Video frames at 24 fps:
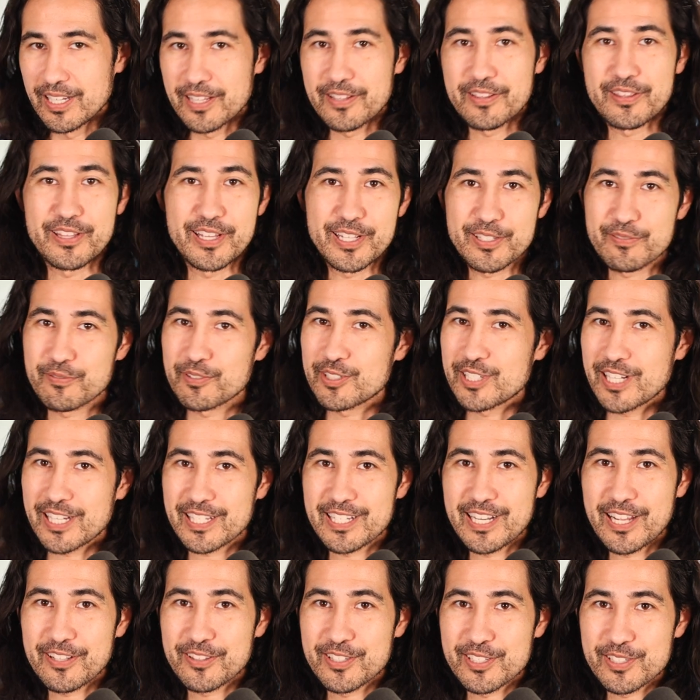Thanks for
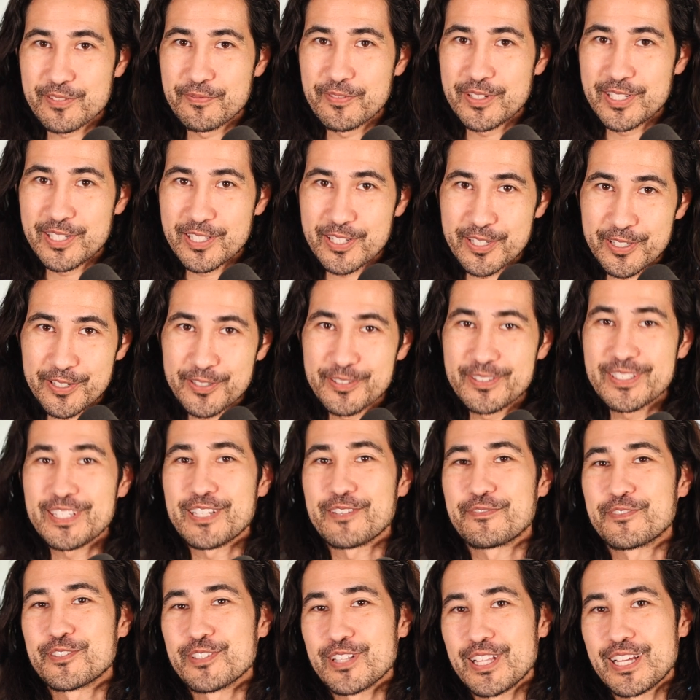checking out this video.
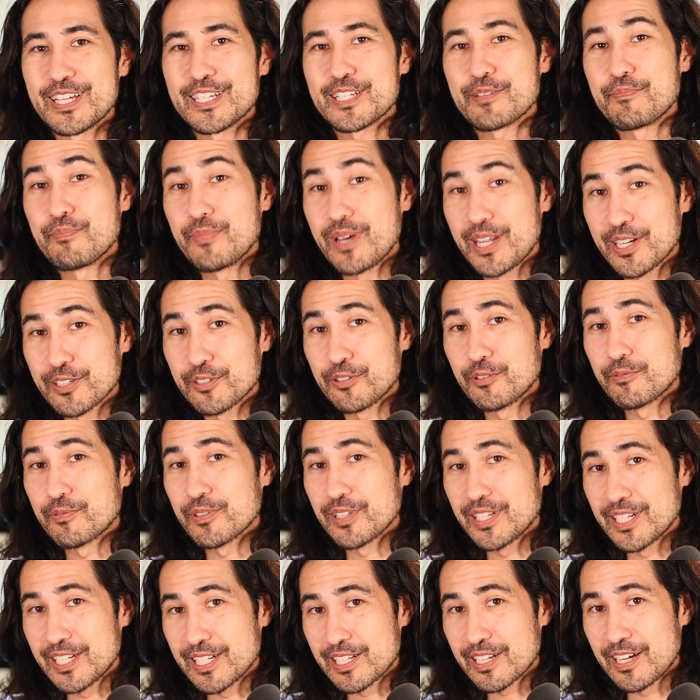If you like medical
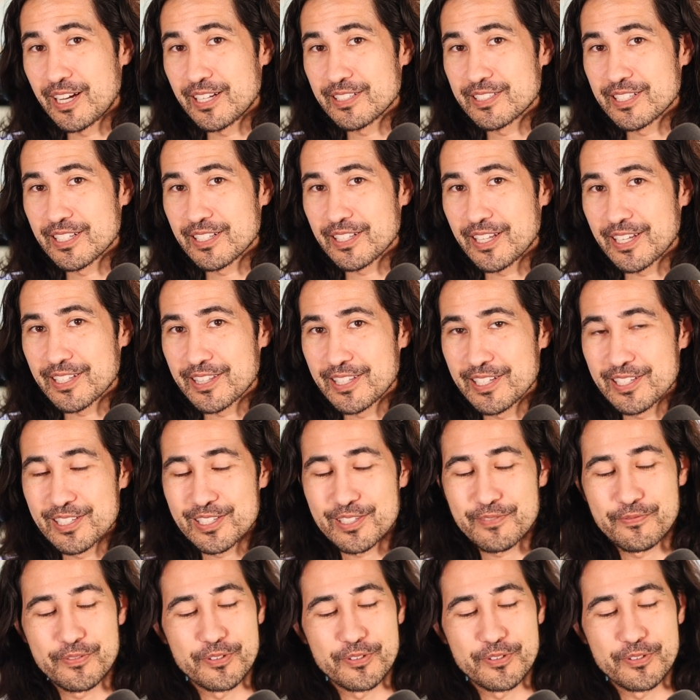related content like this,